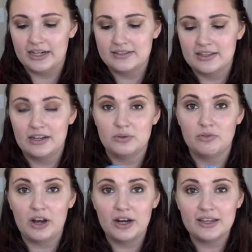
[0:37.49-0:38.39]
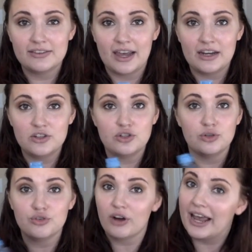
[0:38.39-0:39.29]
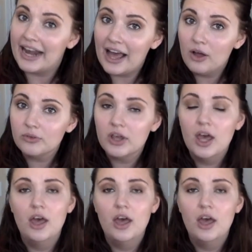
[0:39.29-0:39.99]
and I said that I was very excited to try it out,